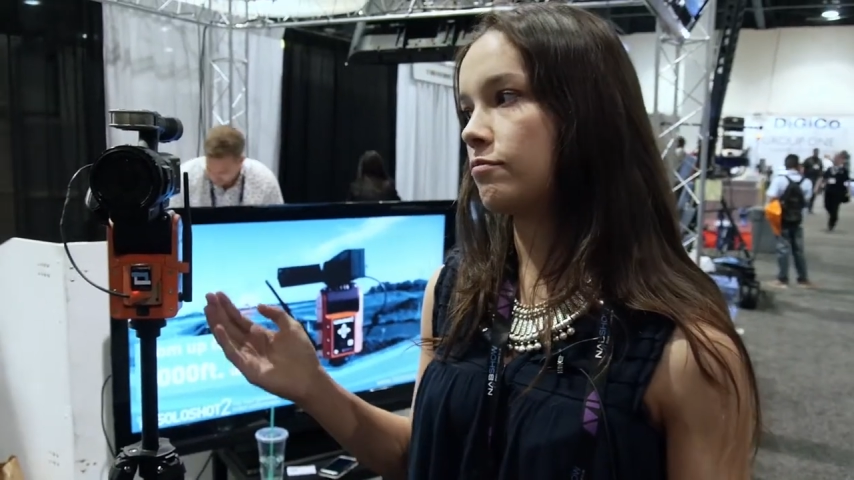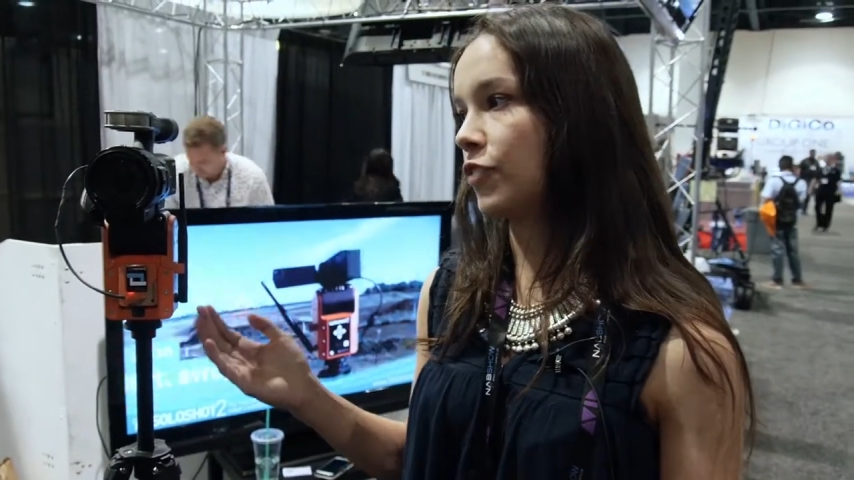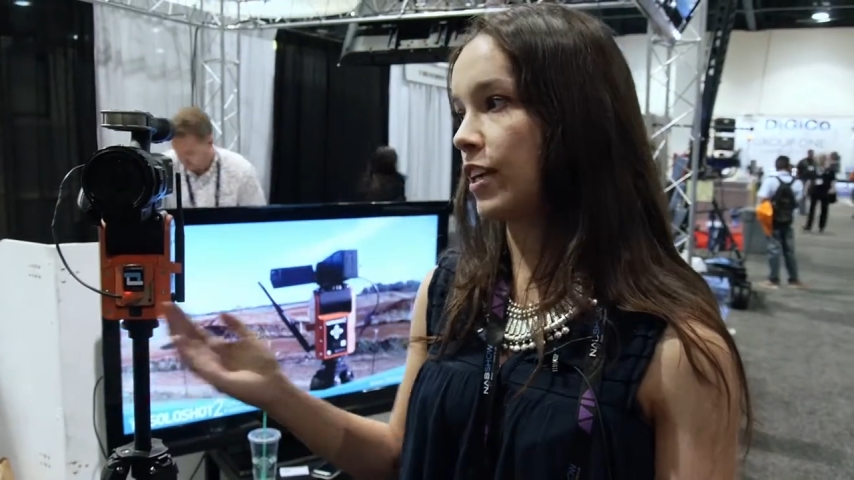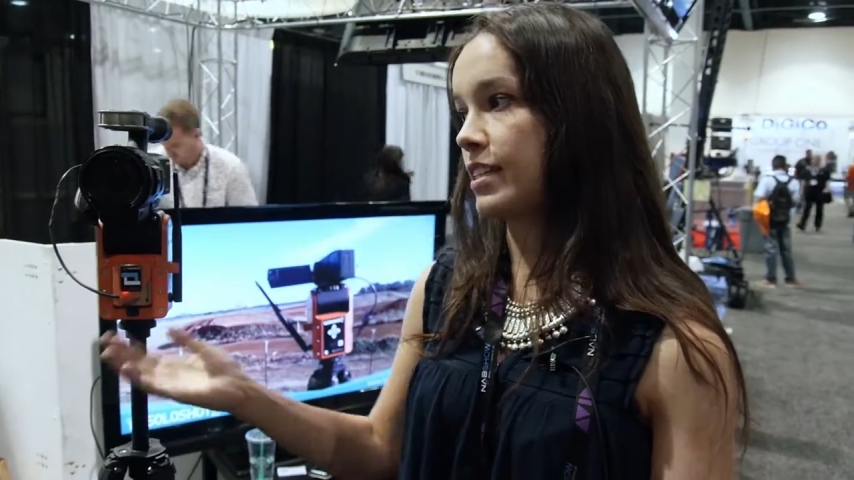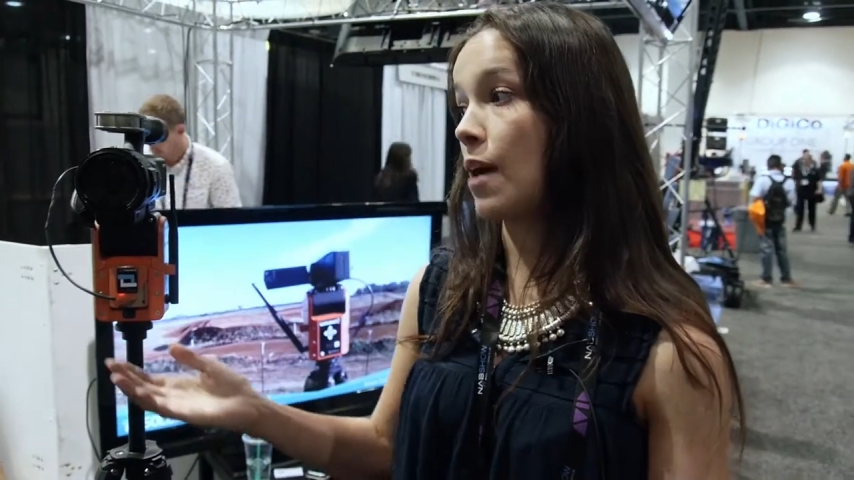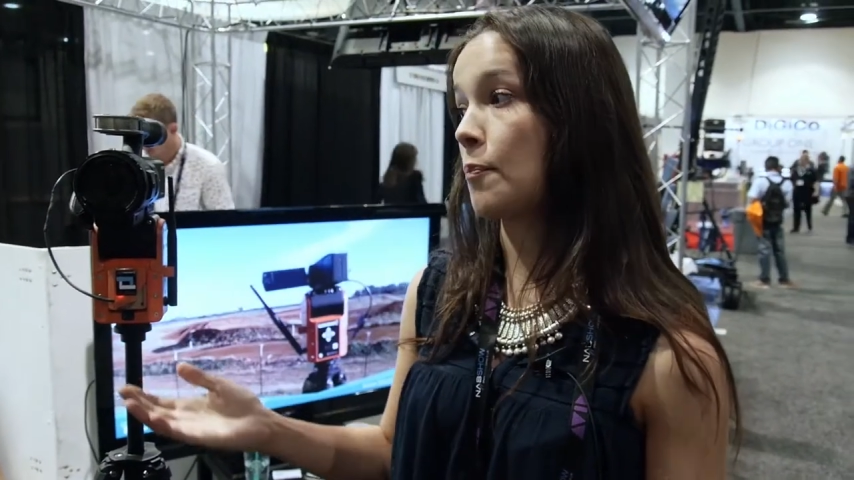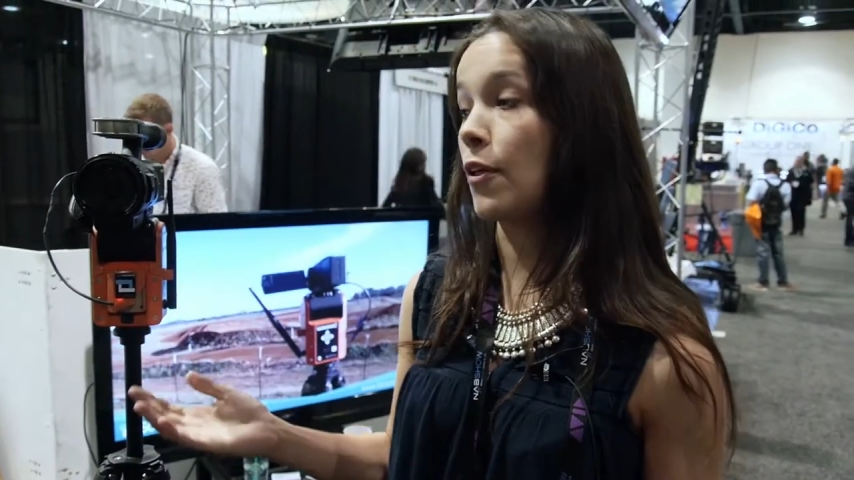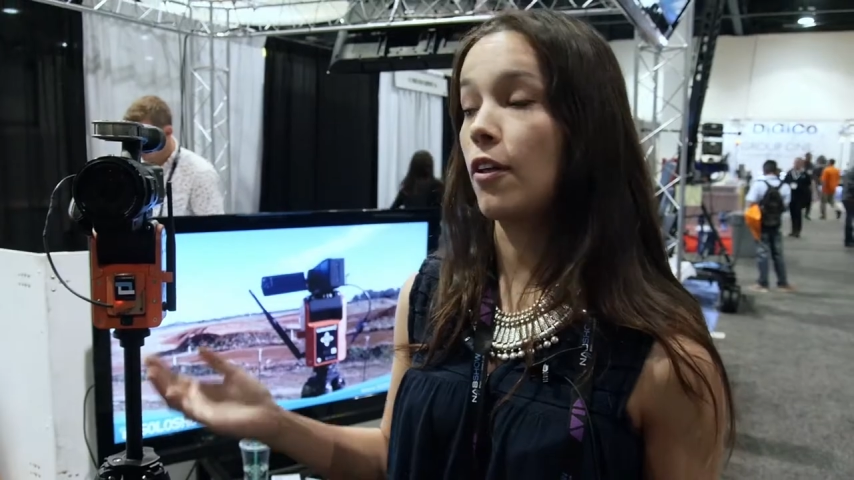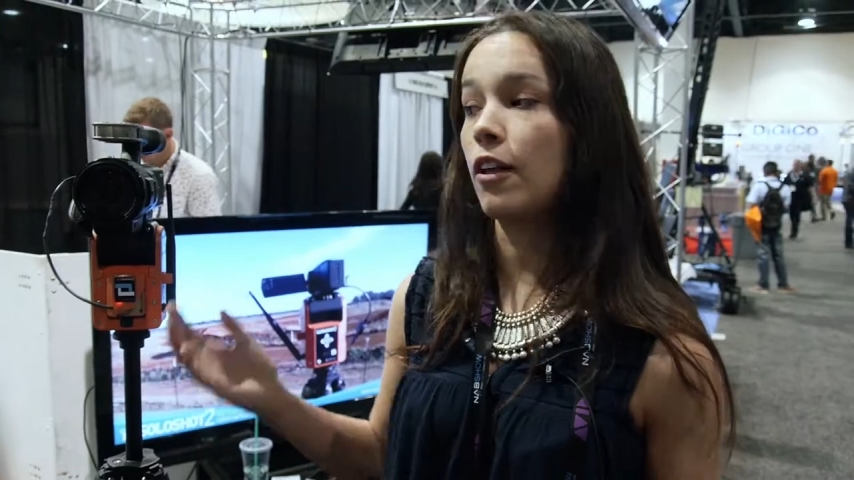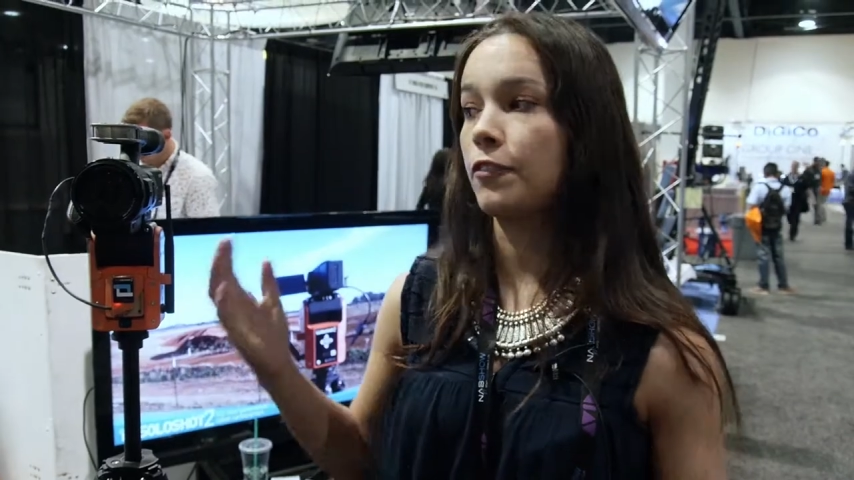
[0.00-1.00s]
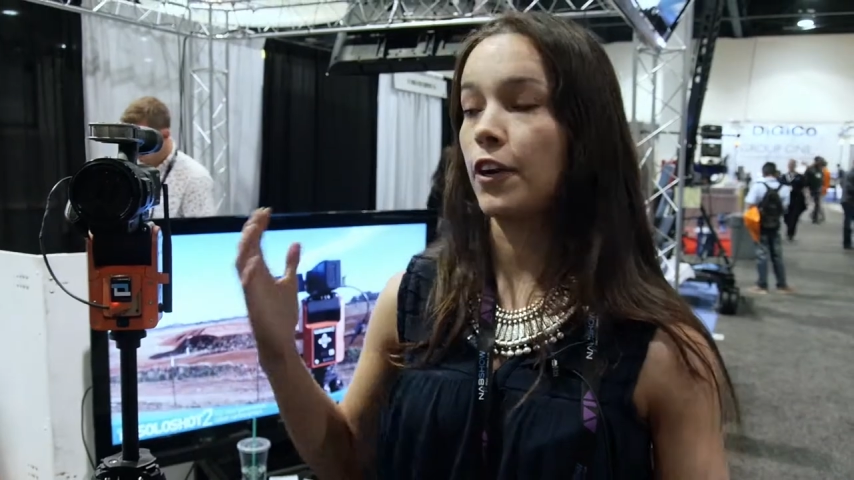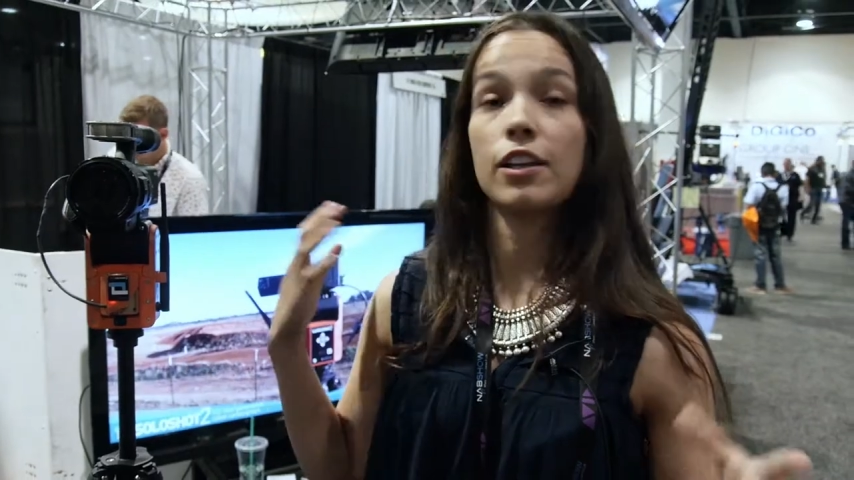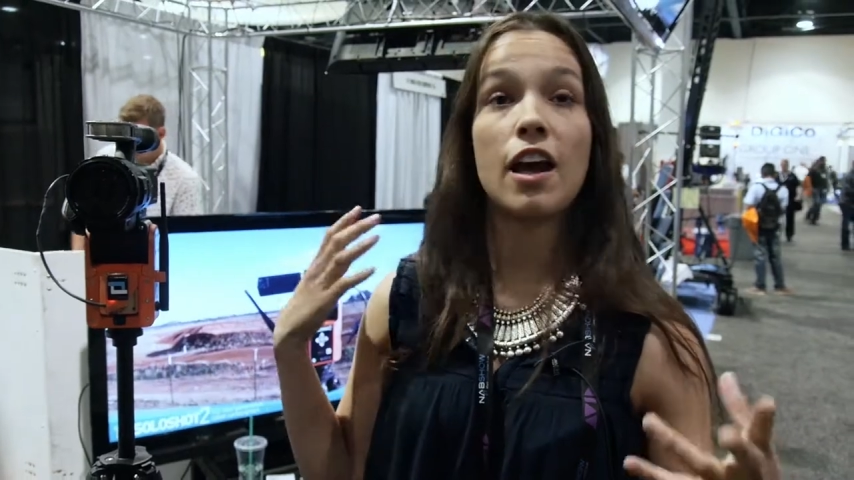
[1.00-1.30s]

for example, for a